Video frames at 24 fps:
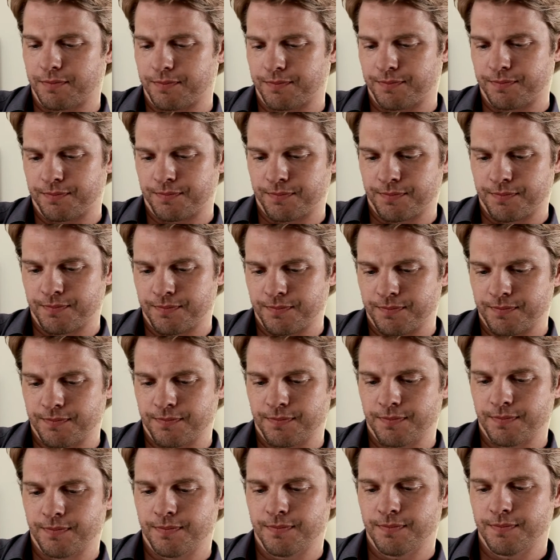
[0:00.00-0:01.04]
Lester never
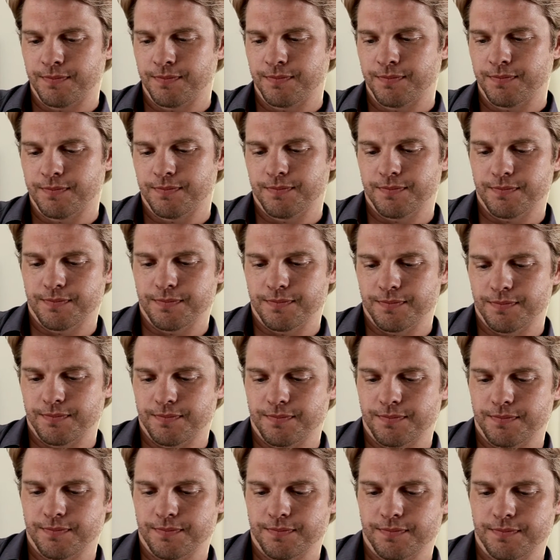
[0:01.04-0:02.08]
wants to try new things.
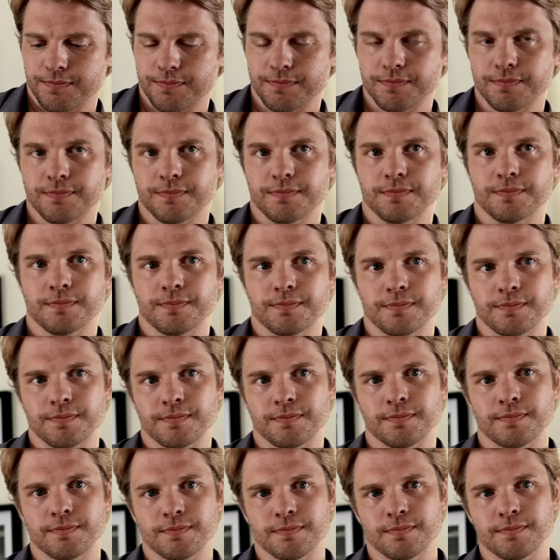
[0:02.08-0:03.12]
Now hold
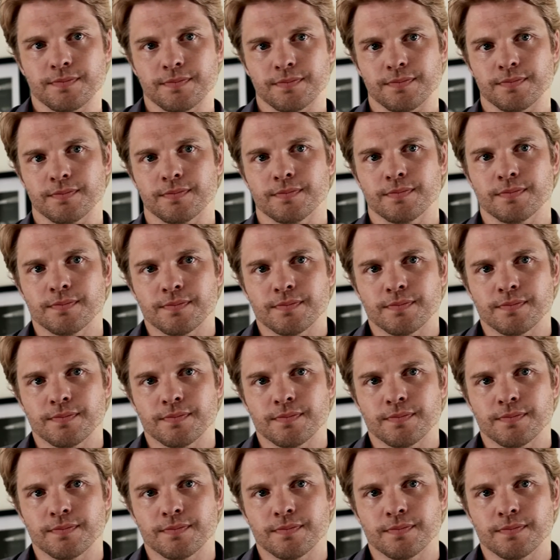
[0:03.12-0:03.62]
on, that's not.